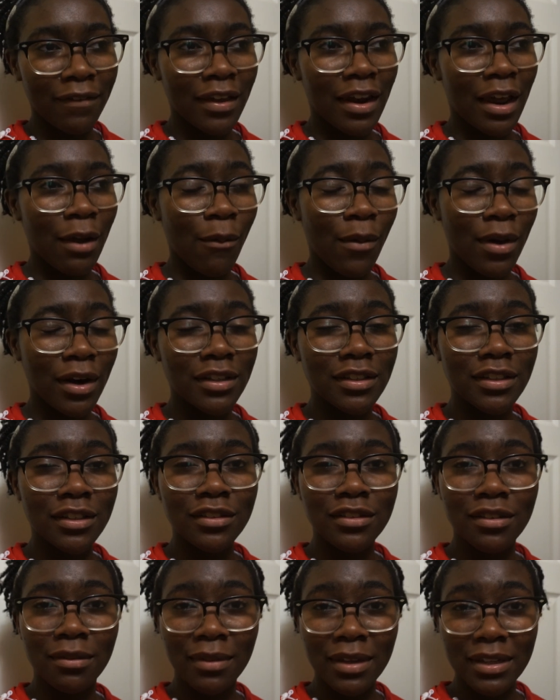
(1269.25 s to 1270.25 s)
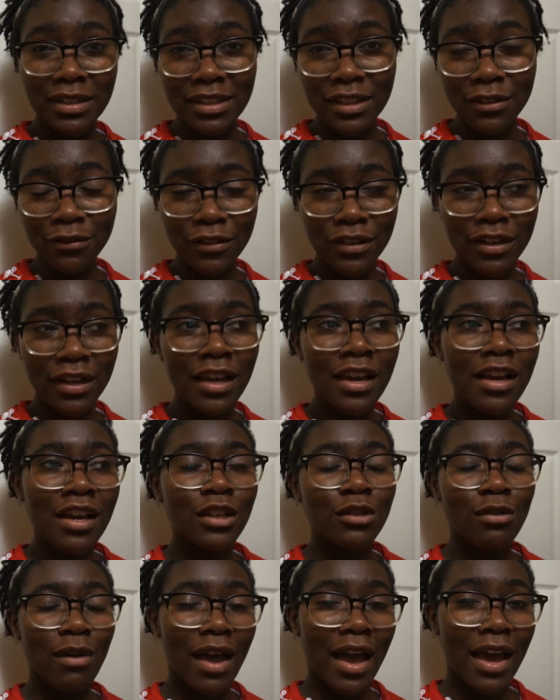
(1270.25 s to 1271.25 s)
And I wanted to do something different,
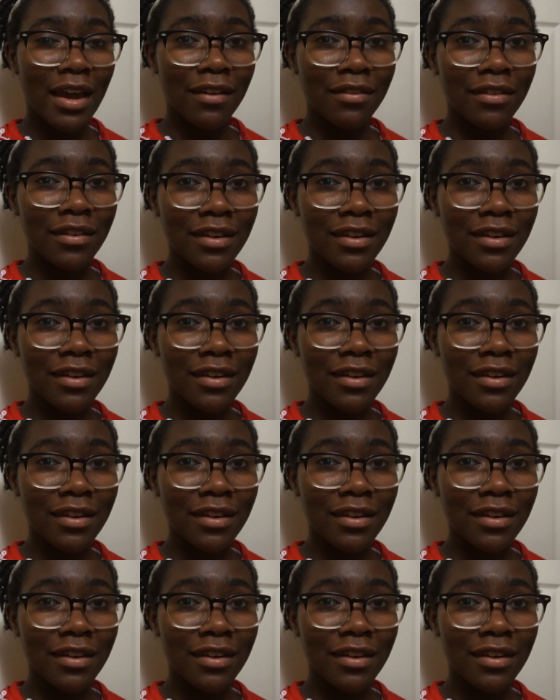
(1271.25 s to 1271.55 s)
so I added